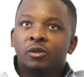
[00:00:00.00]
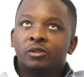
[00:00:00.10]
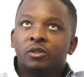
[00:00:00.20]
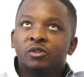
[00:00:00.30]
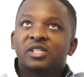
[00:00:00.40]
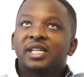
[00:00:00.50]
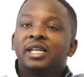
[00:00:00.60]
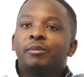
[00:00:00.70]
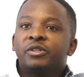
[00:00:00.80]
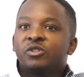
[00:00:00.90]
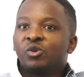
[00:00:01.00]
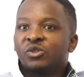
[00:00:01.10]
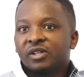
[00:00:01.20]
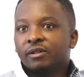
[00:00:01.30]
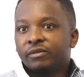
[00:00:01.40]
Don't set limits to
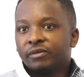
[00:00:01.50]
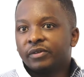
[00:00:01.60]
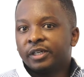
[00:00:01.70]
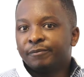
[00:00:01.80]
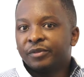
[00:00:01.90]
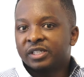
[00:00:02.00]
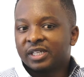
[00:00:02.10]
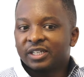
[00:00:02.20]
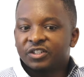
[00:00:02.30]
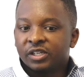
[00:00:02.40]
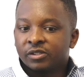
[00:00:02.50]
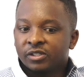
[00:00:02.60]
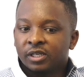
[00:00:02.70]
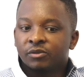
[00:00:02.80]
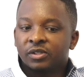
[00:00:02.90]
yourself. As cliche as it
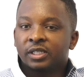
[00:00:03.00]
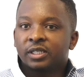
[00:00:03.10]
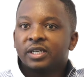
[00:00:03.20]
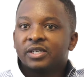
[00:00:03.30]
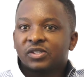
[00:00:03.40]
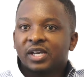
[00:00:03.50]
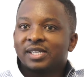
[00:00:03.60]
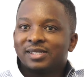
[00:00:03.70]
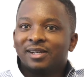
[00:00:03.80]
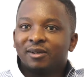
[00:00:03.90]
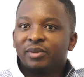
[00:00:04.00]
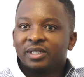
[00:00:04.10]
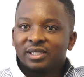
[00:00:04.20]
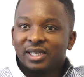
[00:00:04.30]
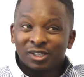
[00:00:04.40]
sounds, that sky is the
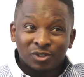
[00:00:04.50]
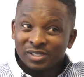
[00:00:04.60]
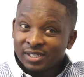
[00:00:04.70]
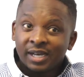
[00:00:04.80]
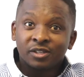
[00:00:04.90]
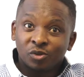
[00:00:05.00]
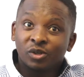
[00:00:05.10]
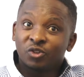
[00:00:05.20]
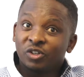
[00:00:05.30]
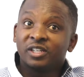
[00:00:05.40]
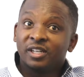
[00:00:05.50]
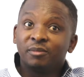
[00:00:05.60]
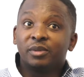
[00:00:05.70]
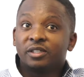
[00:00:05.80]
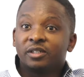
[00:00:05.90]
limit. Actually, sky is not actually the
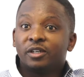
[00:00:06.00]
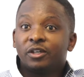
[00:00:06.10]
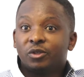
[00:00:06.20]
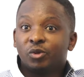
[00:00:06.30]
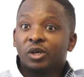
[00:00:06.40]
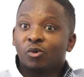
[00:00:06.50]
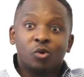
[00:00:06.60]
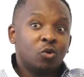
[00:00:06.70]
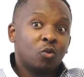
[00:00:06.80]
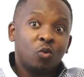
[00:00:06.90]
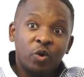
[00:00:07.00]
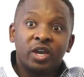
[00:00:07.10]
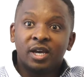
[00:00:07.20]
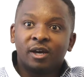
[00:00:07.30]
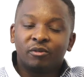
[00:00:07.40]
limit. You can go
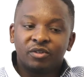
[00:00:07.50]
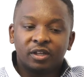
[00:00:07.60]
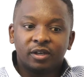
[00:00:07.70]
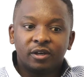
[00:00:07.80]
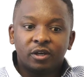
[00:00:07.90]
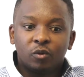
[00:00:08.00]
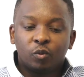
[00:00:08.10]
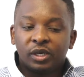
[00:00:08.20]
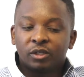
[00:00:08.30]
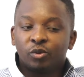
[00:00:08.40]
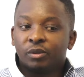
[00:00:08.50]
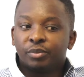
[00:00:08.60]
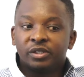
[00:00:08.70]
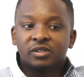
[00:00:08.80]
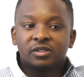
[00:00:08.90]
way out of there. We are doing
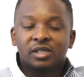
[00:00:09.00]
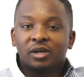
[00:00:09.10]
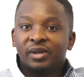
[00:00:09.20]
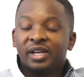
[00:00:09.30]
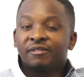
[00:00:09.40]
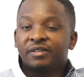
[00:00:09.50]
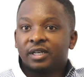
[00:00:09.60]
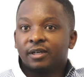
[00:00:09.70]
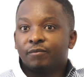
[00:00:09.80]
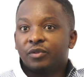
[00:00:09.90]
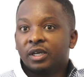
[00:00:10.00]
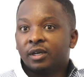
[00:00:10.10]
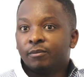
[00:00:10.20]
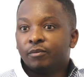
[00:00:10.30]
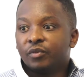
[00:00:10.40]
business now in Africa.
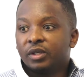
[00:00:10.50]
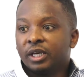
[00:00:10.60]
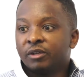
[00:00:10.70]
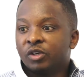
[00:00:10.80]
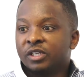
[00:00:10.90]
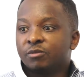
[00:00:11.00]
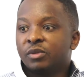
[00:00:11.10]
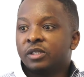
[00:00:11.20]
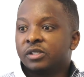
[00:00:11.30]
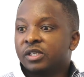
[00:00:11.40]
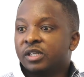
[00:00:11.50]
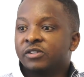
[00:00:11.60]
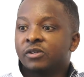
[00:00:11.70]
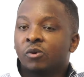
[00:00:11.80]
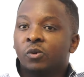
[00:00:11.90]
Had you asked me this 10
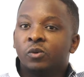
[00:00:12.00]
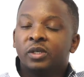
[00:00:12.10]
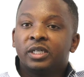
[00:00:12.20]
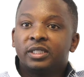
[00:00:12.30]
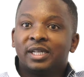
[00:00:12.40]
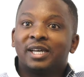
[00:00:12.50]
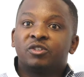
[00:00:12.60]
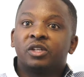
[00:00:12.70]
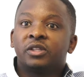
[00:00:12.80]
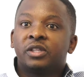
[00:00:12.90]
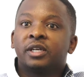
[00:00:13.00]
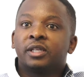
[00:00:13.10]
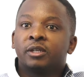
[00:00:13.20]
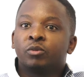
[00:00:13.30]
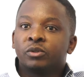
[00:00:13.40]
years ago, did I actually
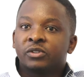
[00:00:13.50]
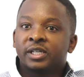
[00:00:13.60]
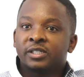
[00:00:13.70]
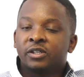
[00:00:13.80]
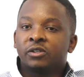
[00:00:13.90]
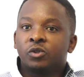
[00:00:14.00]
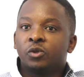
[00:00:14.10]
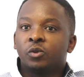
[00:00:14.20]
think that we'll start saying